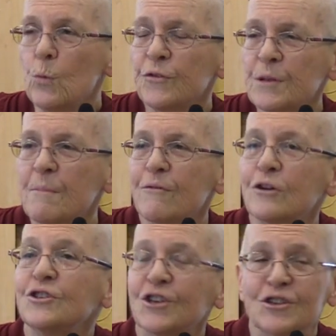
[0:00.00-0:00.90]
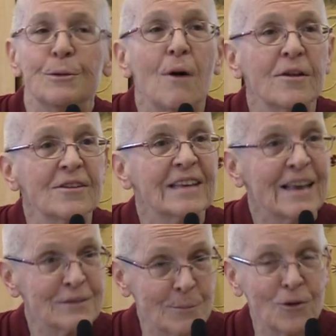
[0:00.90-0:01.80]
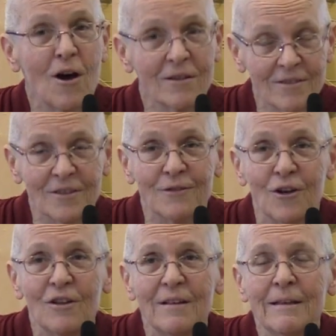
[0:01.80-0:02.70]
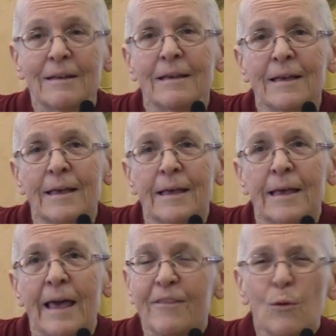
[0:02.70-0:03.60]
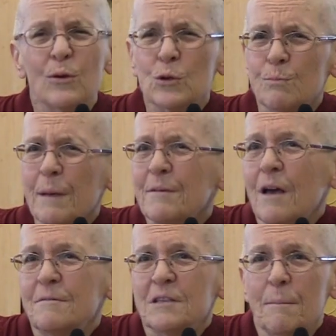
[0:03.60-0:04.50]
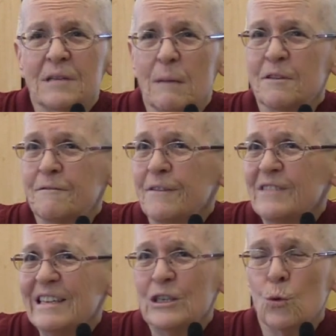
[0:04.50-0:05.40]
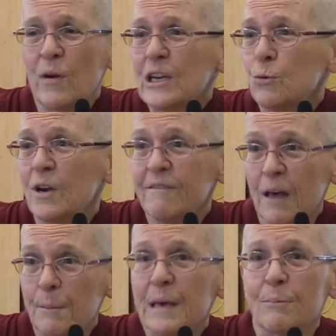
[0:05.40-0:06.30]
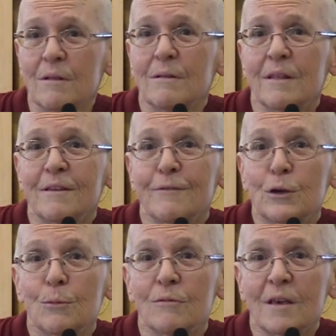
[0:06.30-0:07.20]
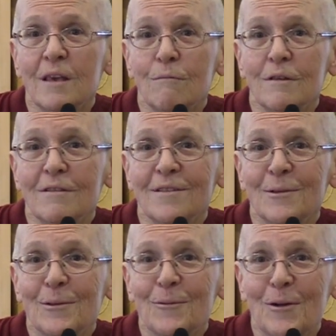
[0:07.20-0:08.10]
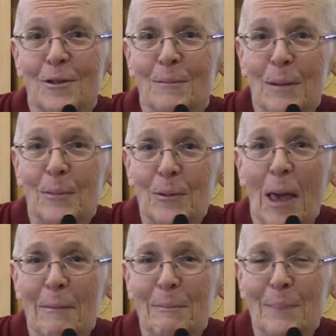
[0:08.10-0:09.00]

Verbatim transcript: Some of our Shikshamanas gave some talks this fall. And there were maybe sometimes 15 to 20, 25 people. I think Venerable Deki was one of the people who came.